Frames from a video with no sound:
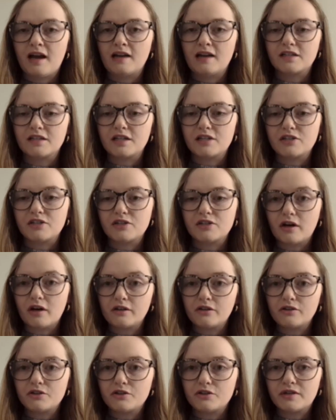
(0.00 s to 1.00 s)
as it is
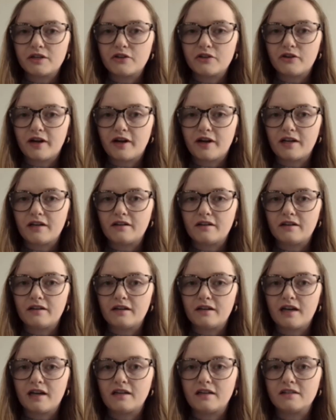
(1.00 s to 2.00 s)
not usually graded
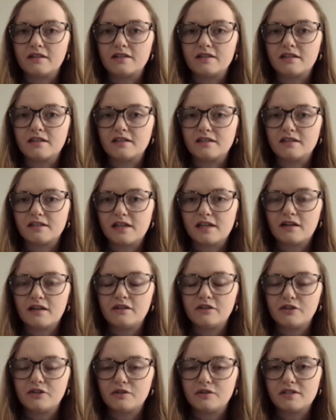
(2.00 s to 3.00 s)
and is
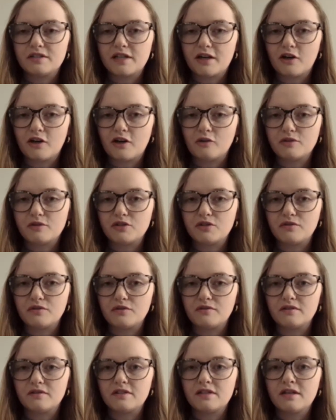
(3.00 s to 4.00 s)
instead used to help
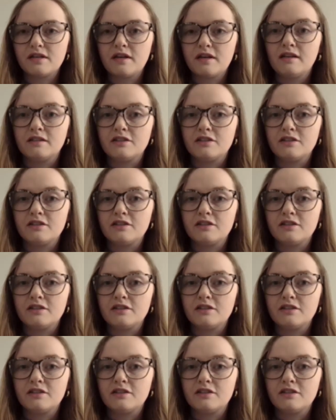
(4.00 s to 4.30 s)
students